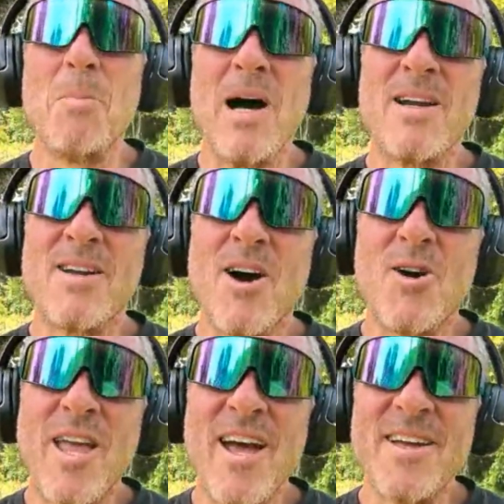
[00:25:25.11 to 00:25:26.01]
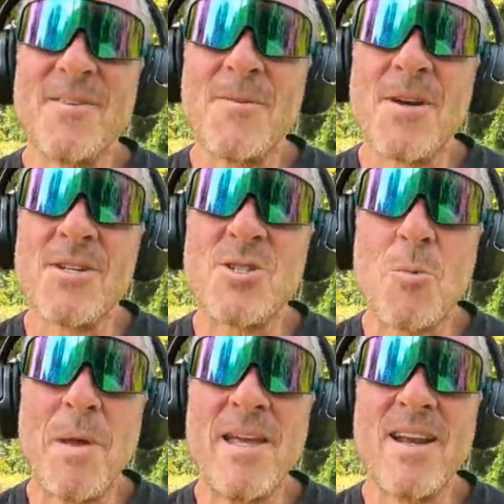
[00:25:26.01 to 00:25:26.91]
But okay,
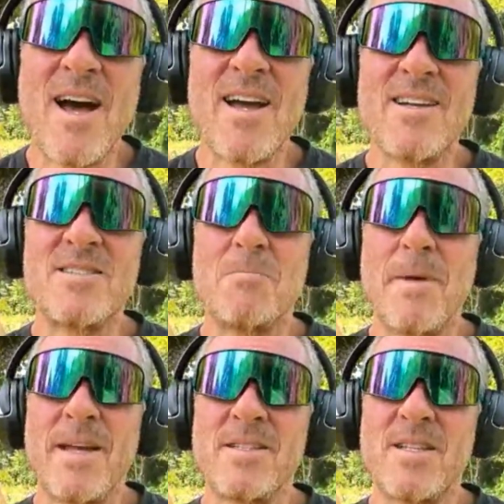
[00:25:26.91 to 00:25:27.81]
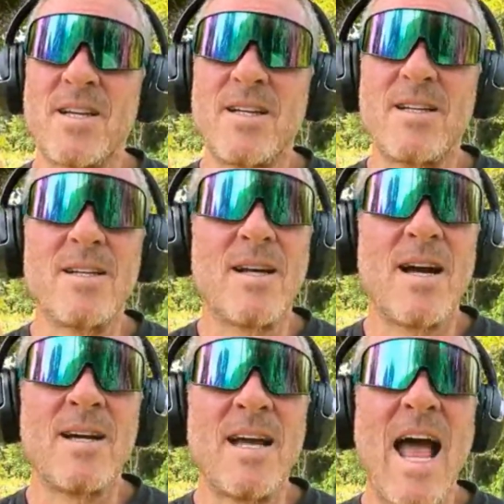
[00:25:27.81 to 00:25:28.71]
so pDAI is amazing
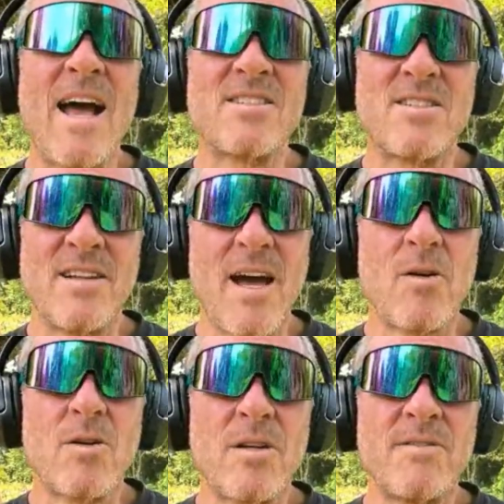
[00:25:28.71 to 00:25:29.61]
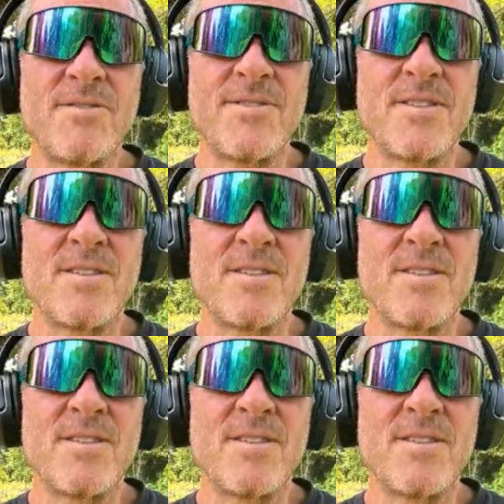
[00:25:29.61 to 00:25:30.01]
as a narrative.